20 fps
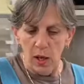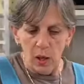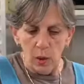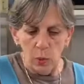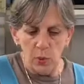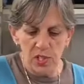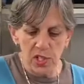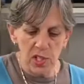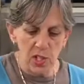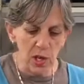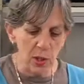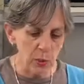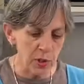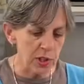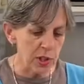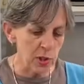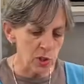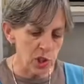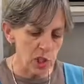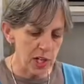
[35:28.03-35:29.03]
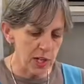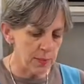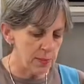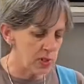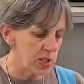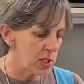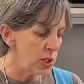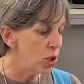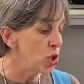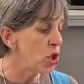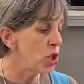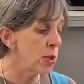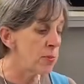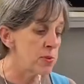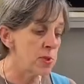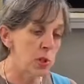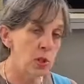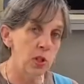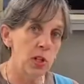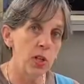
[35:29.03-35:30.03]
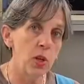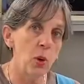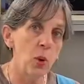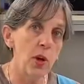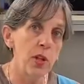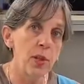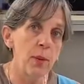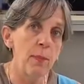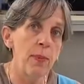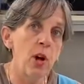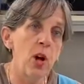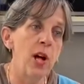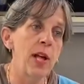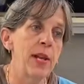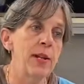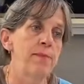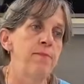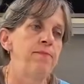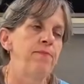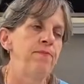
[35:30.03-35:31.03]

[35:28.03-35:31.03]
We start with our chips. Chips are going to go on the bottom.